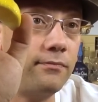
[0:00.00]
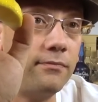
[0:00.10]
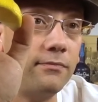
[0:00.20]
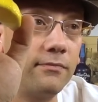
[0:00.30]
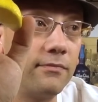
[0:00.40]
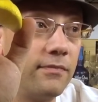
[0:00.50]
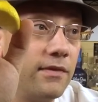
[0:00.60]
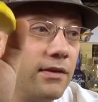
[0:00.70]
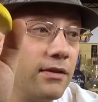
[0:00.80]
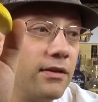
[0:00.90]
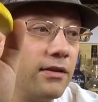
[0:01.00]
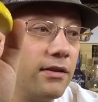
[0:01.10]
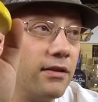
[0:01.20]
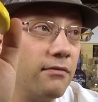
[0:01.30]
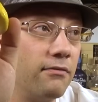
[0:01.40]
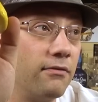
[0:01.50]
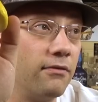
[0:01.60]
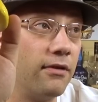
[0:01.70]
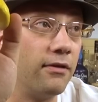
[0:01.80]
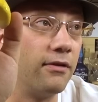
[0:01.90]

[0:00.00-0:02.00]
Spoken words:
[no speech]